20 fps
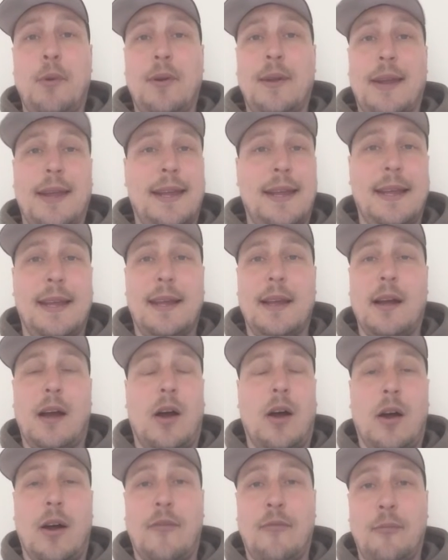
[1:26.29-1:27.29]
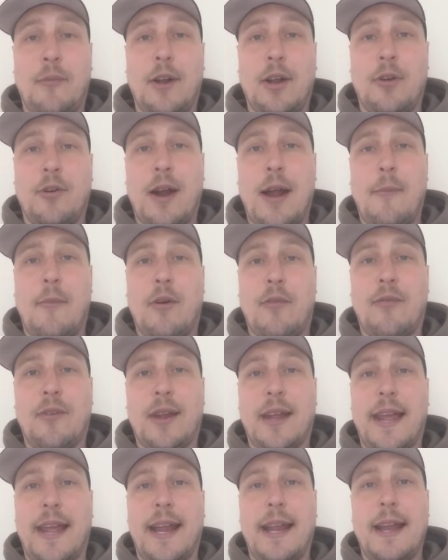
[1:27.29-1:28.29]
taking 0.5 mg off
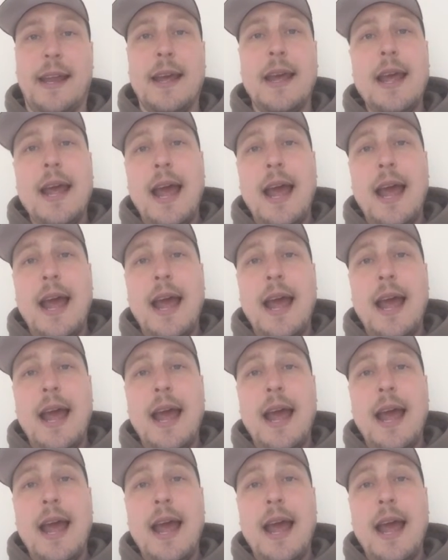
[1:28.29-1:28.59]
again,